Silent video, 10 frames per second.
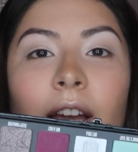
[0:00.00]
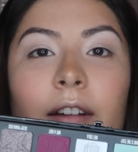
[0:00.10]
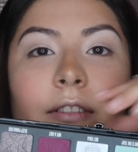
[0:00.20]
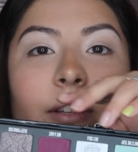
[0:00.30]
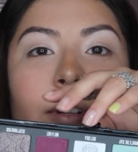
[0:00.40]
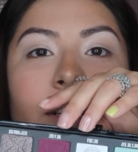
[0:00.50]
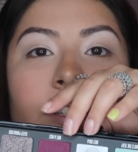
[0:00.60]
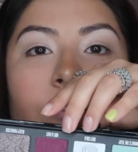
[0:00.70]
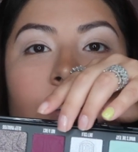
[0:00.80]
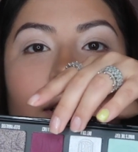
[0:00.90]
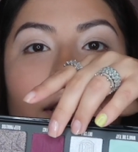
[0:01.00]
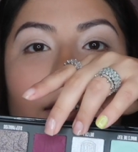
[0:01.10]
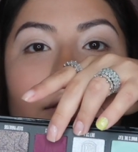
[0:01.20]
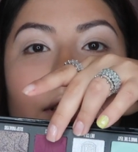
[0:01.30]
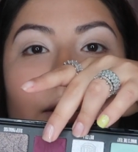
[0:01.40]
I really wanted to do a
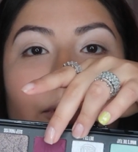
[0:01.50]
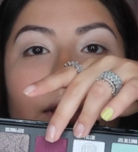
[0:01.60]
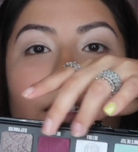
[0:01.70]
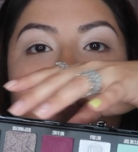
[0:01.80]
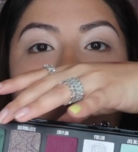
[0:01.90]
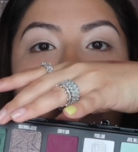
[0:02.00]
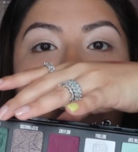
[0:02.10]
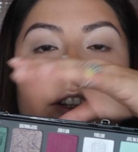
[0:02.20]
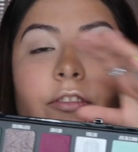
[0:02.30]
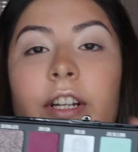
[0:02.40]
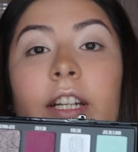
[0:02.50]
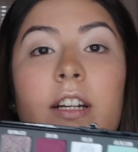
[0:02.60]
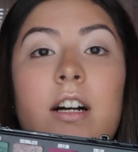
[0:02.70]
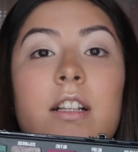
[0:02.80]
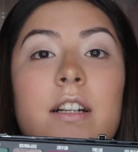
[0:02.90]
look like with this red and green
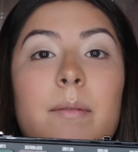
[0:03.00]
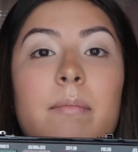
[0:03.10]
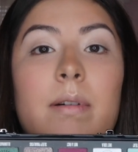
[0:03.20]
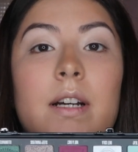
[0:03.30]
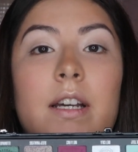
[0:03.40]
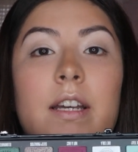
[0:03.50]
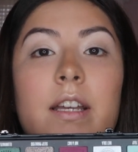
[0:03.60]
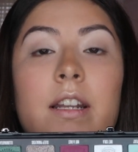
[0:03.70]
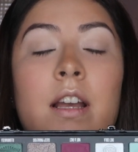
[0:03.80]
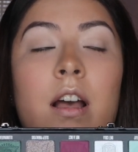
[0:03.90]
color, but